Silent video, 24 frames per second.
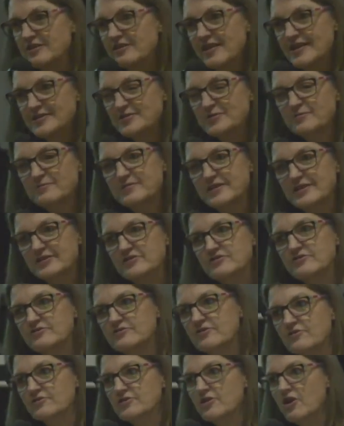classroom
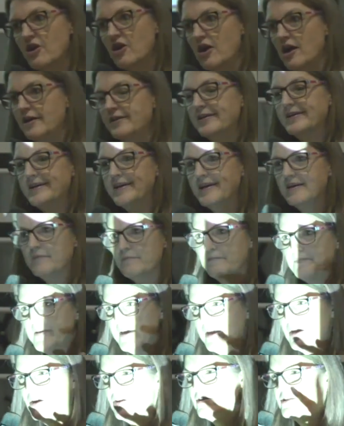teachers are taught
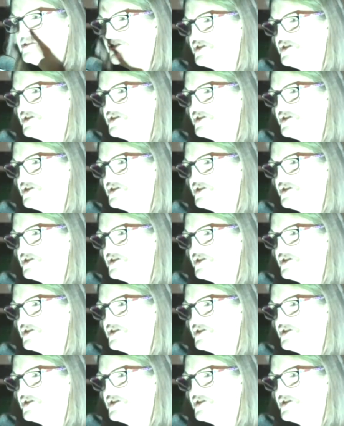pair and